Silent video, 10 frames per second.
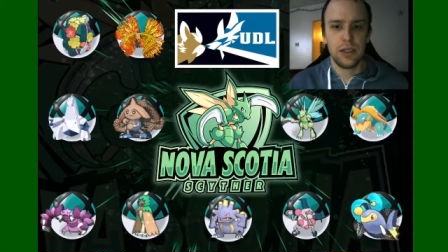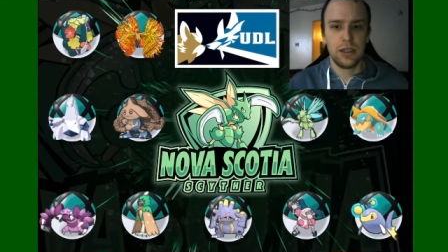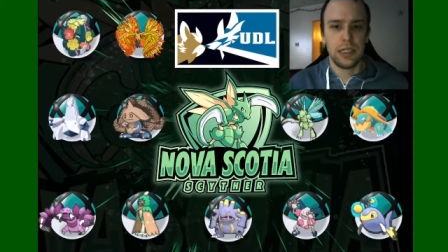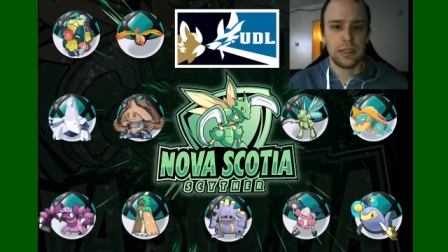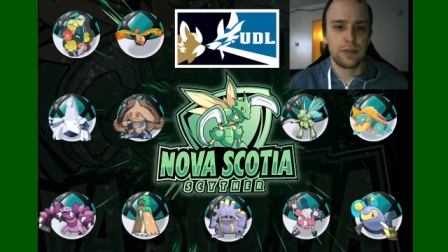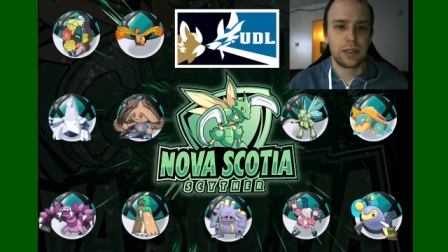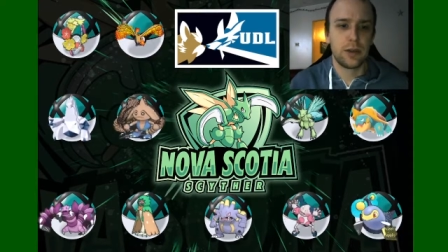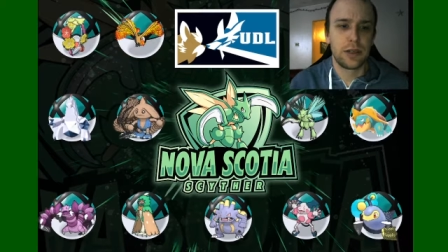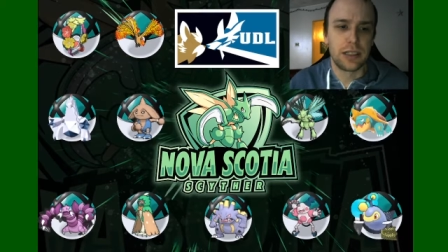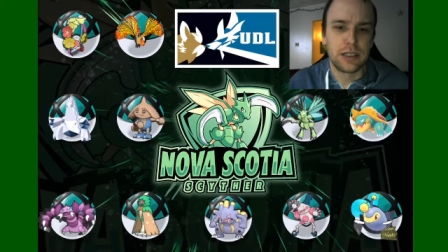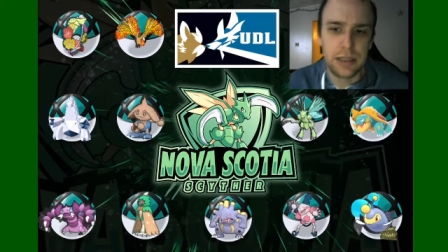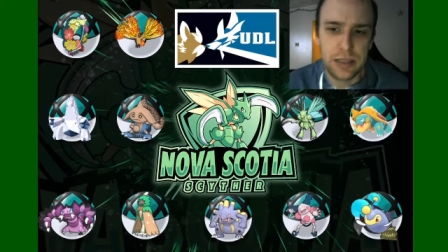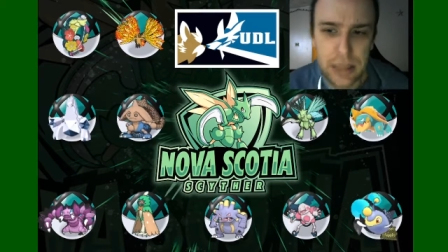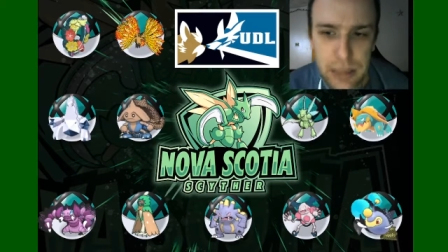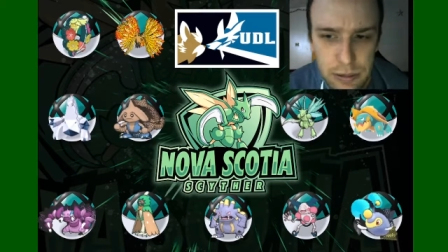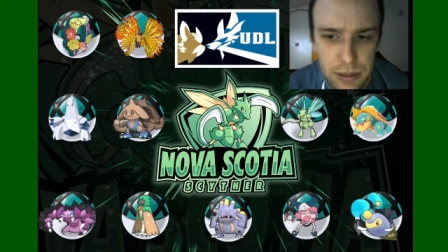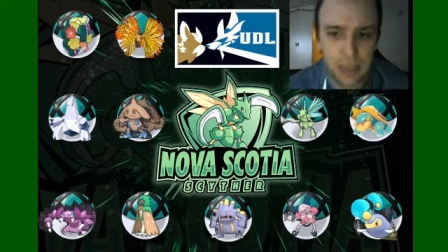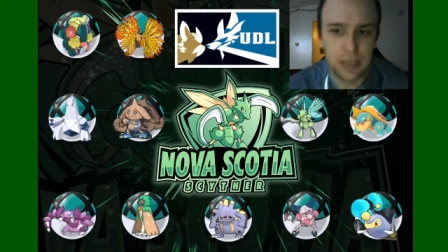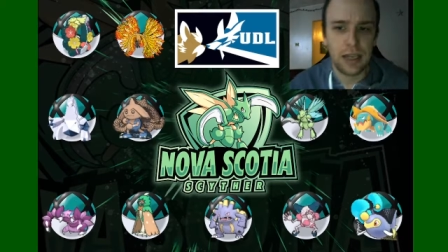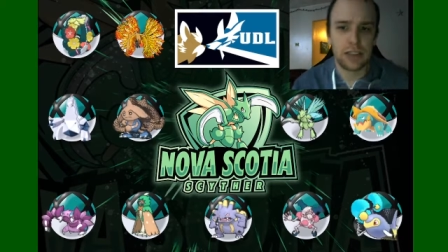if we go against a team
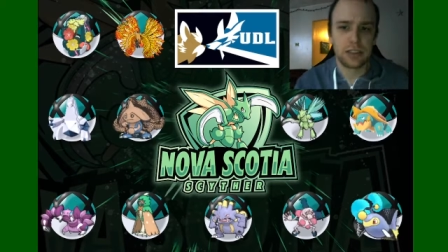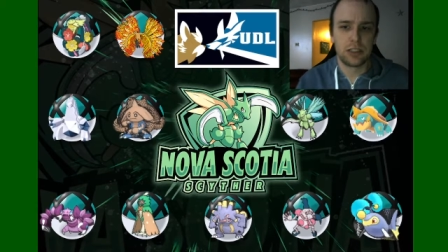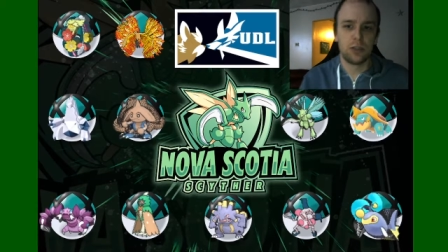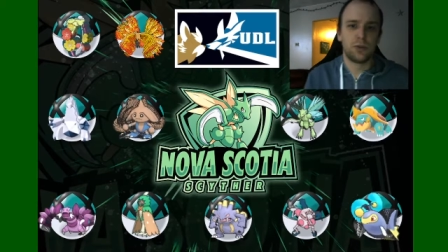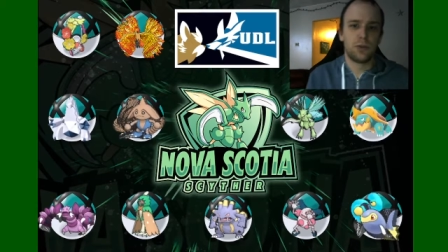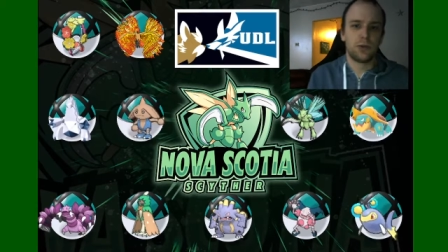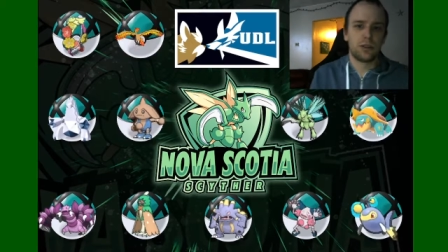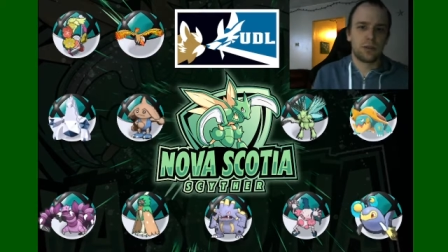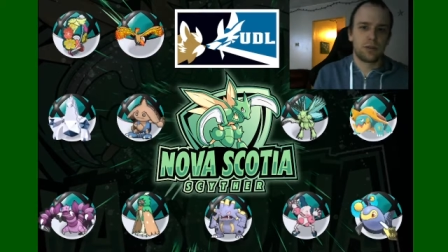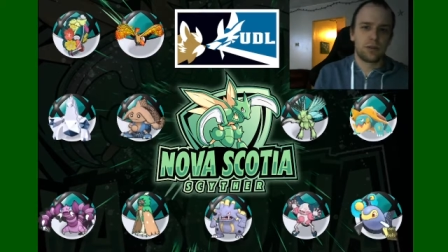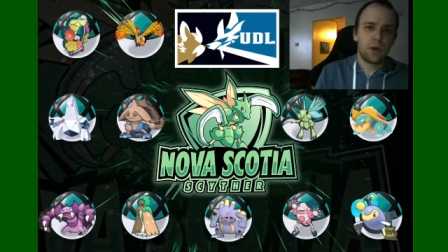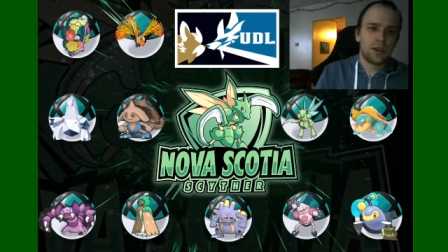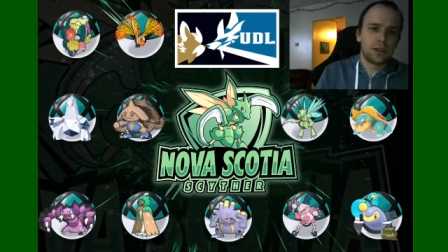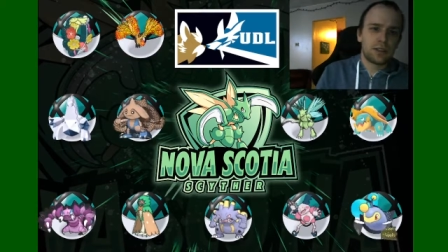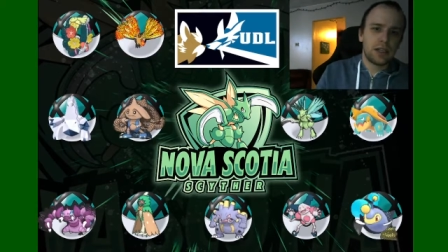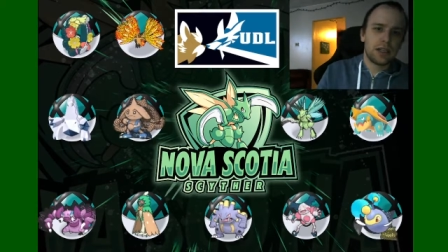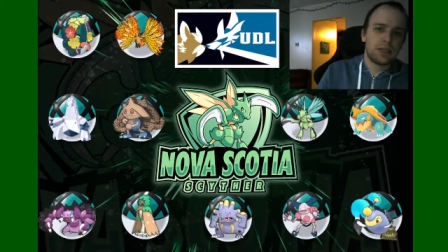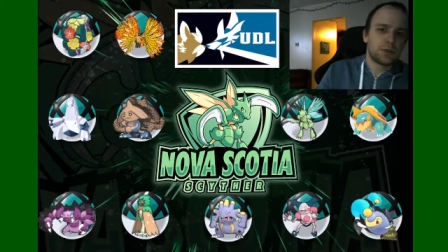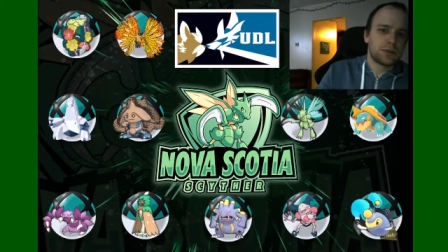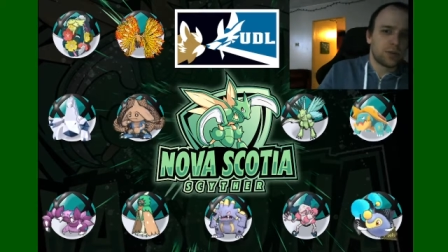that has a little more water
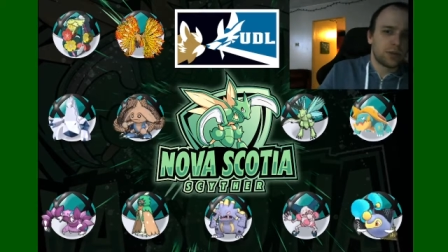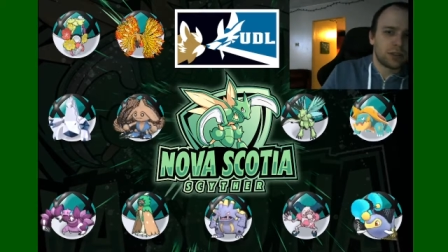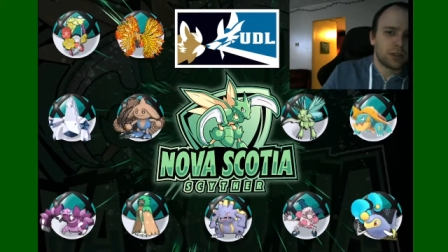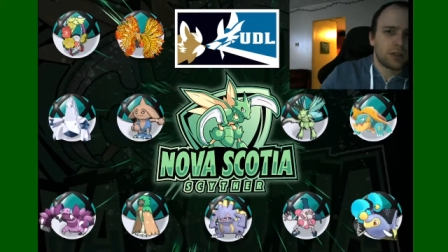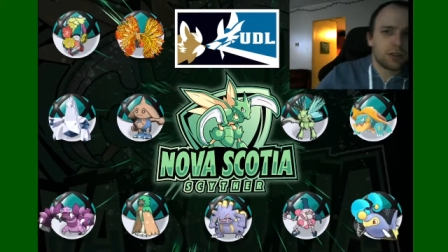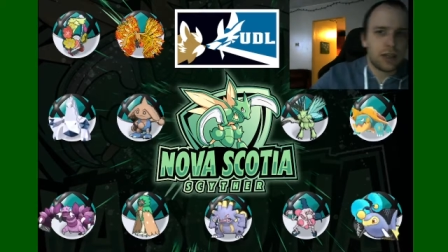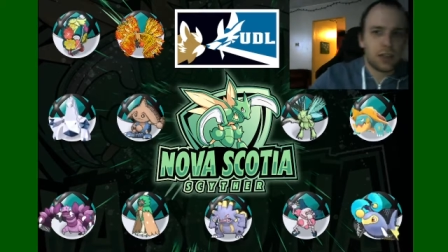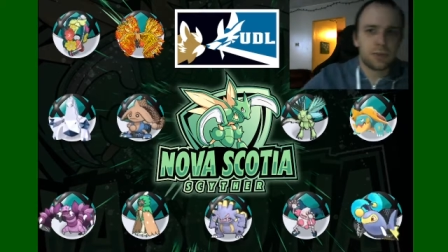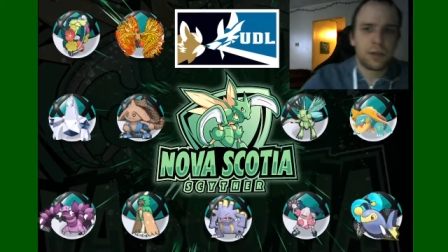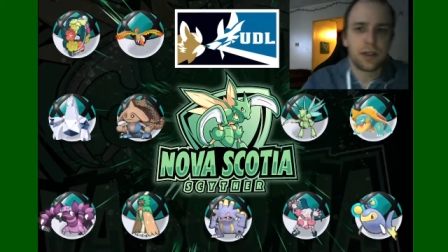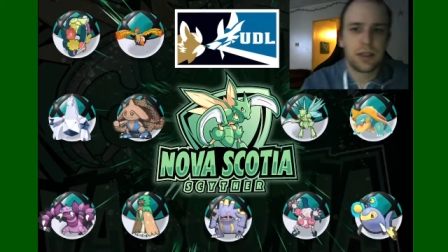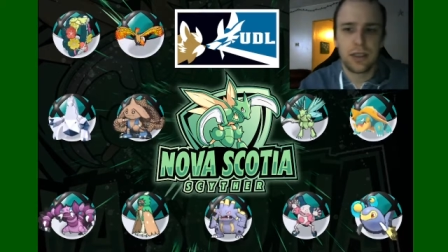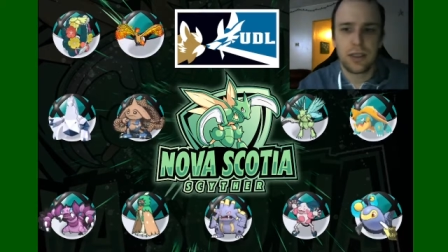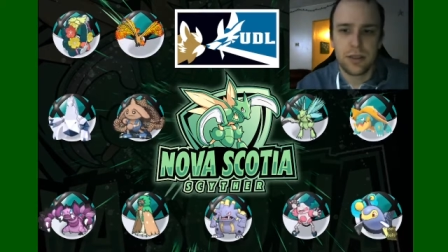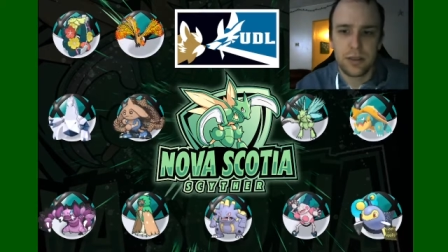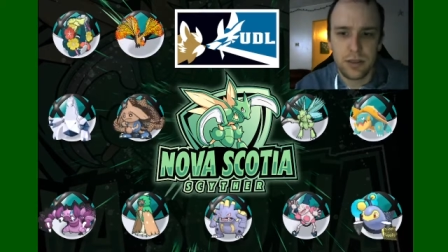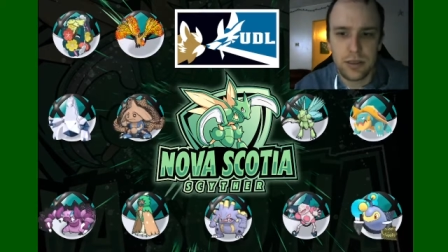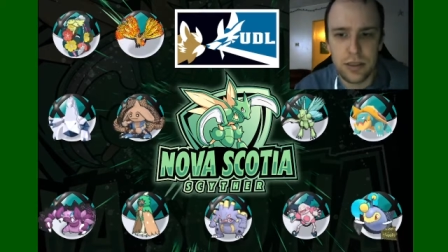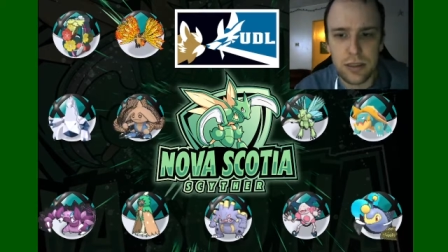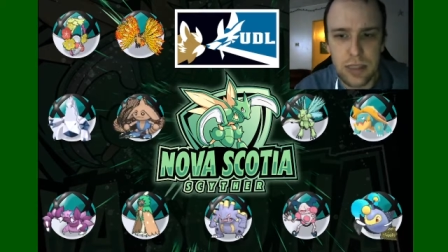types, or the aspect the
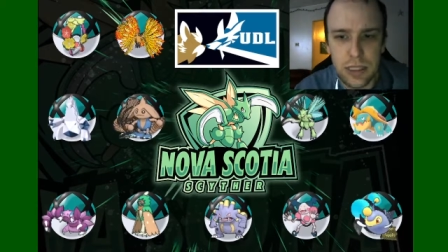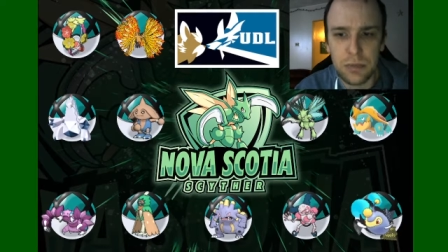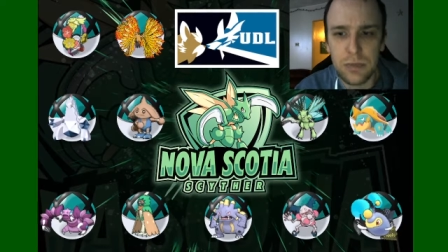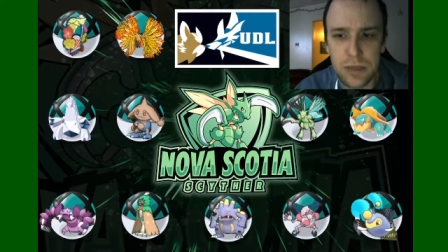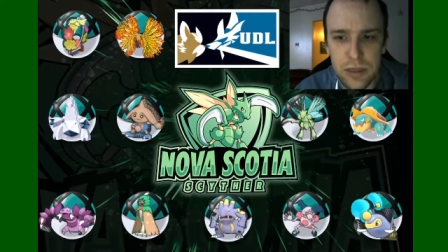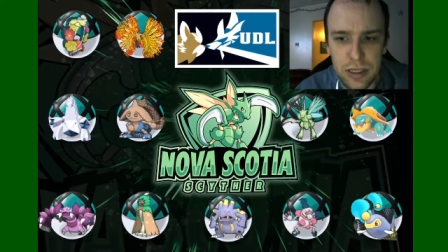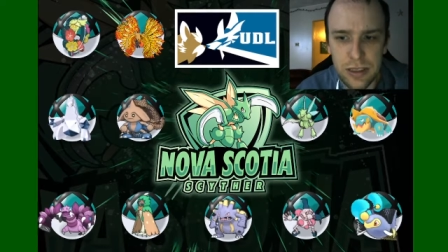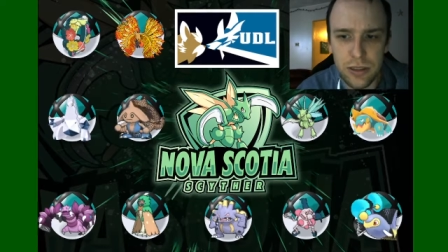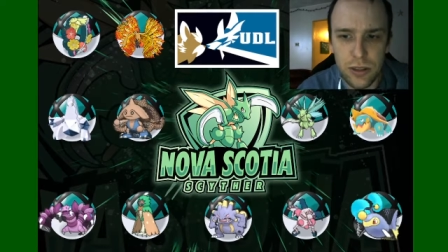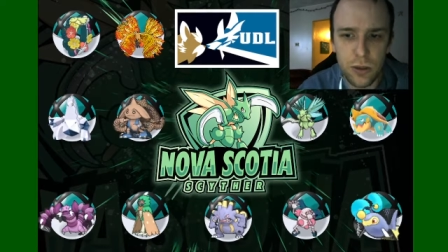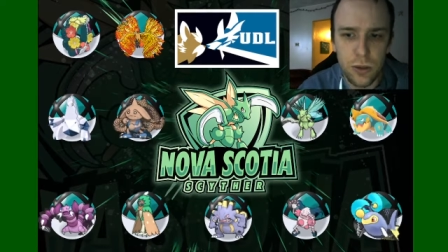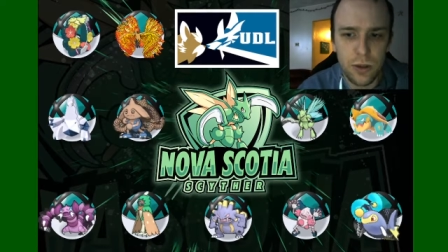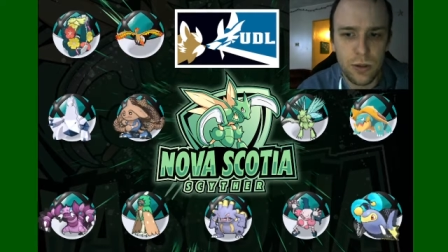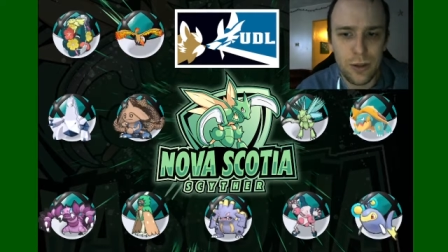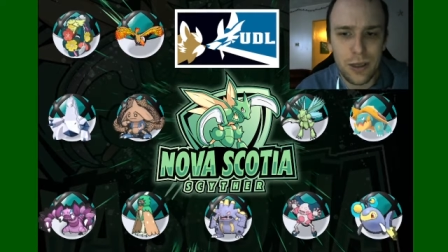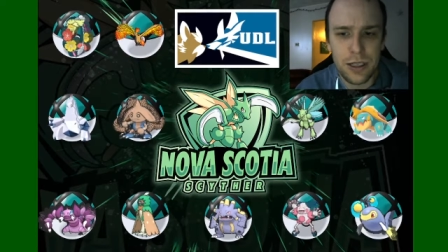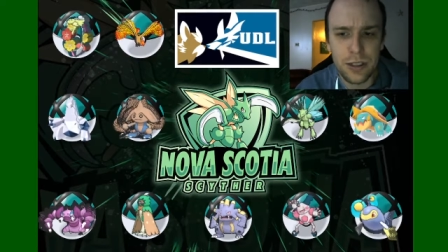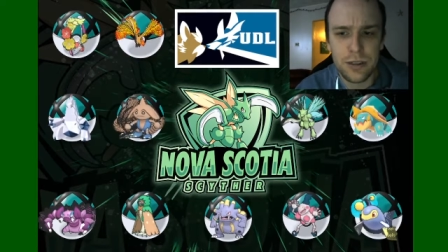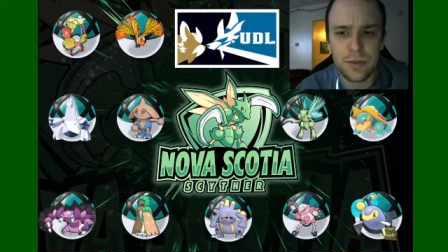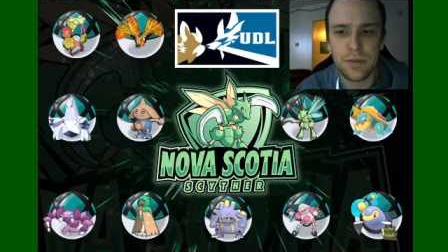team has to do with the
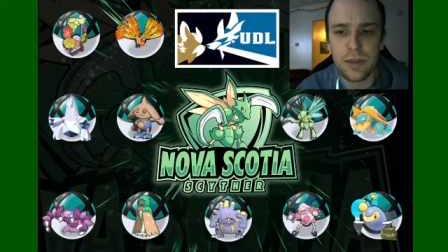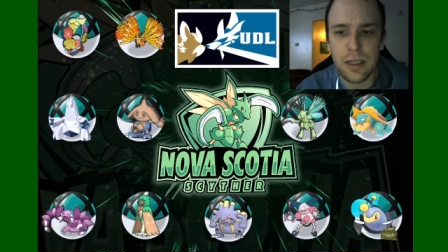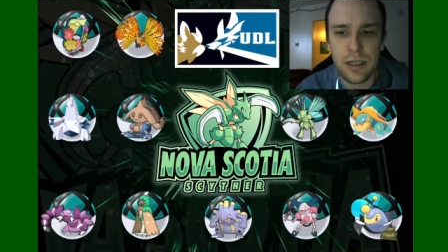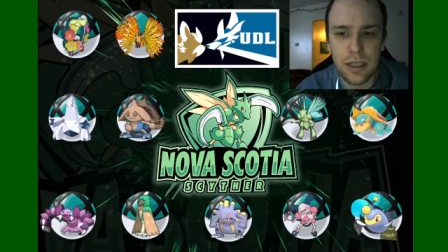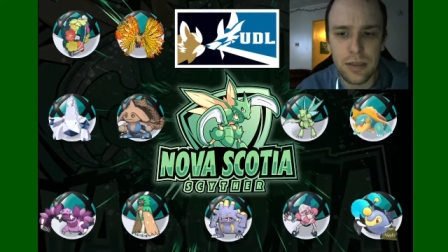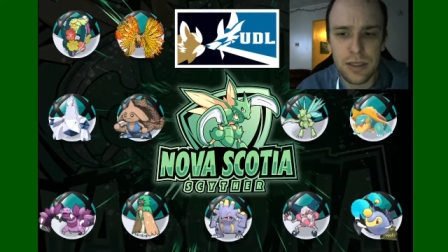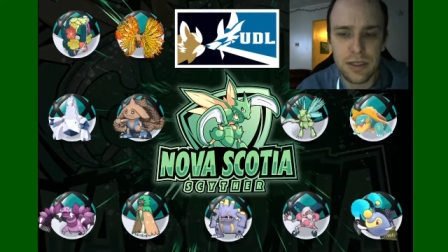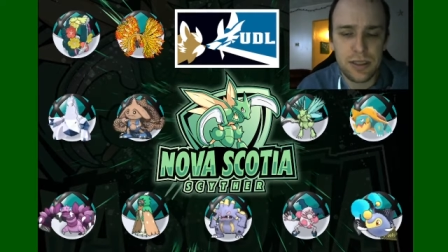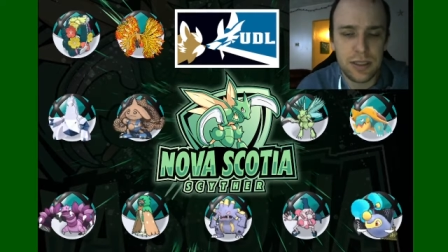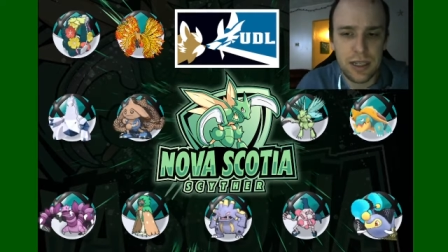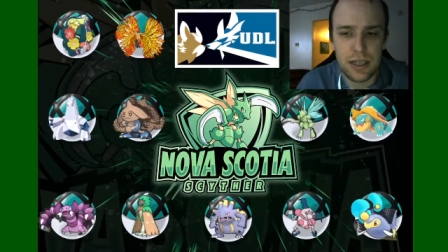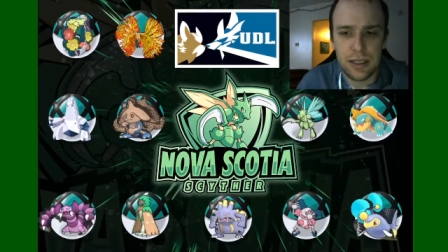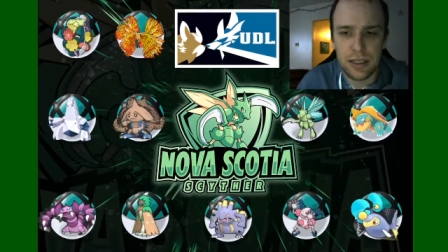water, gives us that